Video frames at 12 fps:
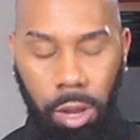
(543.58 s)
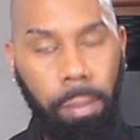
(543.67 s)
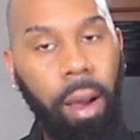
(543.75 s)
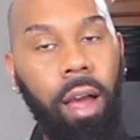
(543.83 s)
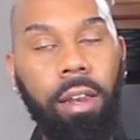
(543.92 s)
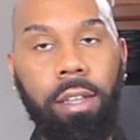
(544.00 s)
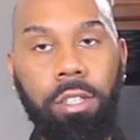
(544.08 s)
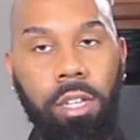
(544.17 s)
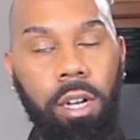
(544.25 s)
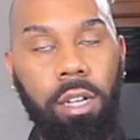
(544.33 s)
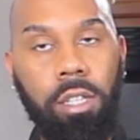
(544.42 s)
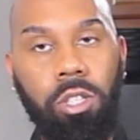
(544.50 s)
you buy it in
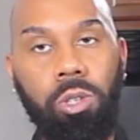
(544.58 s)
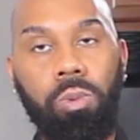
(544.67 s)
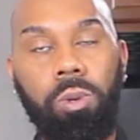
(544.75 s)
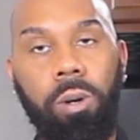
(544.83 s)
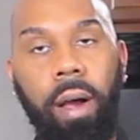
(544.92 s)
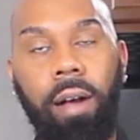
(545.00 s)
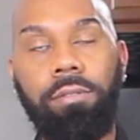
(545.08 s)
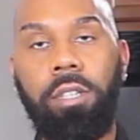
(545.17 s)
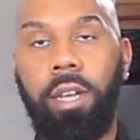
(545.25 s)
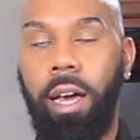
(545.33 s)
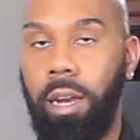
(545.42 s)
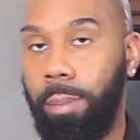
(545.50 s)
chunks, you will have
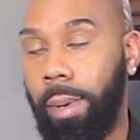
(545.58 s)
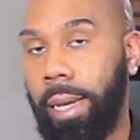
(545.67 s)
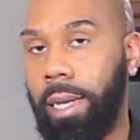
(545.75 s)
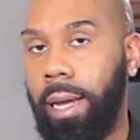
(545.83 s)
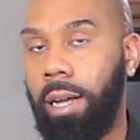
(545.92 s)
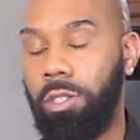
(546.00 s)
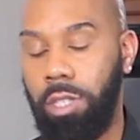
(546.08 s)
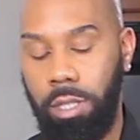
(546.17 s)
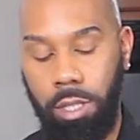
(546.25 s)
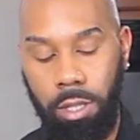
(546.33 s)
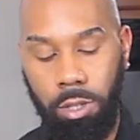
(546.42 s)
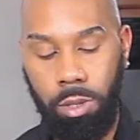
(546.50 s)
to kind of break it down
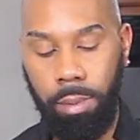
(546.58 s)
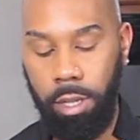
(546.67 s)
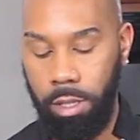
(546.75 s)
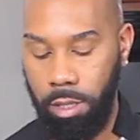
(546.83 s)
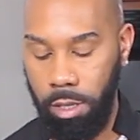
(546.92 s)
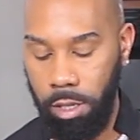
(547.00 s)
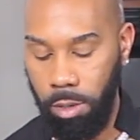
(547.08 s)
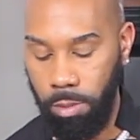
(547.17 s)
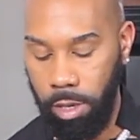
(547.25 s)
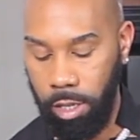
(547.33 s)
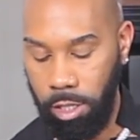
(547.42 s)
just a little bit. So you want to